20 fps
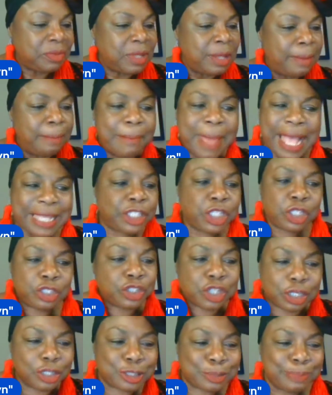
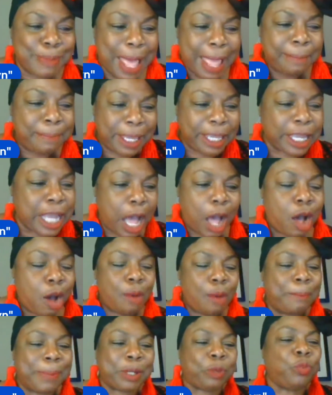Messengers might be
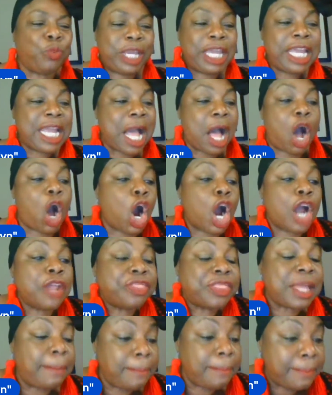gone, but we
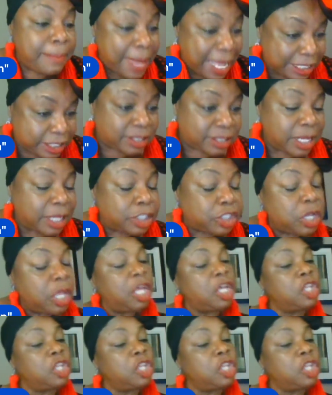are the message.